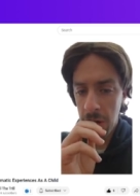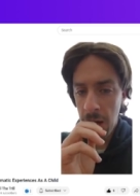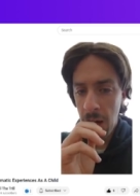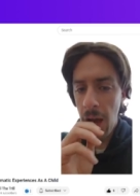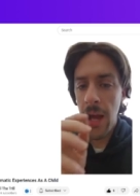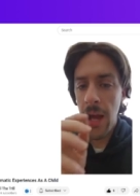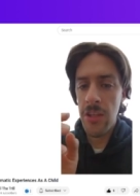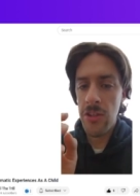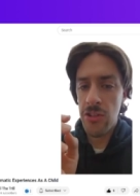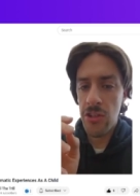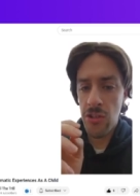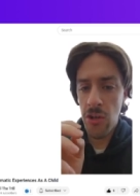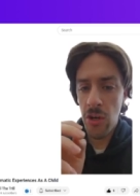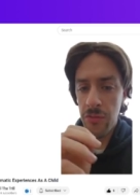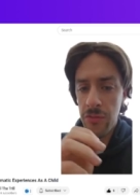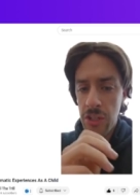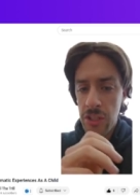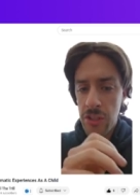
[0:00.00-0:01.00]
I didn't
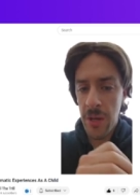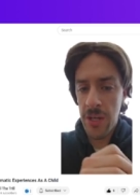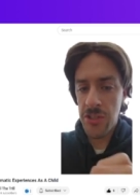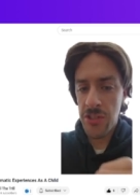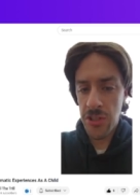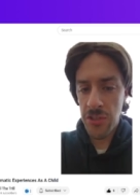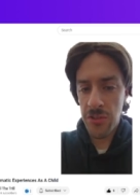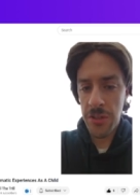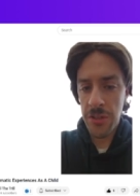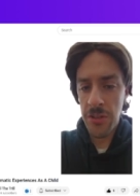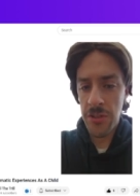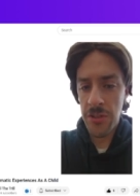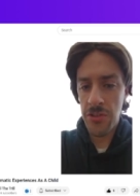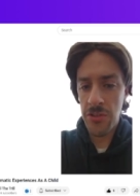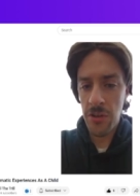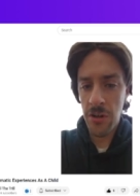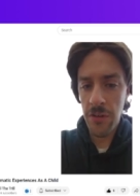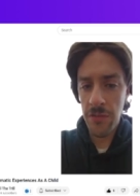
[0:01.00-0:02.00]
deserve this. My sister didn't
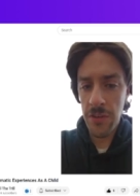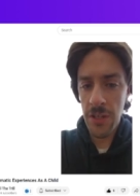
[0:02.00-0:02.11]
deserve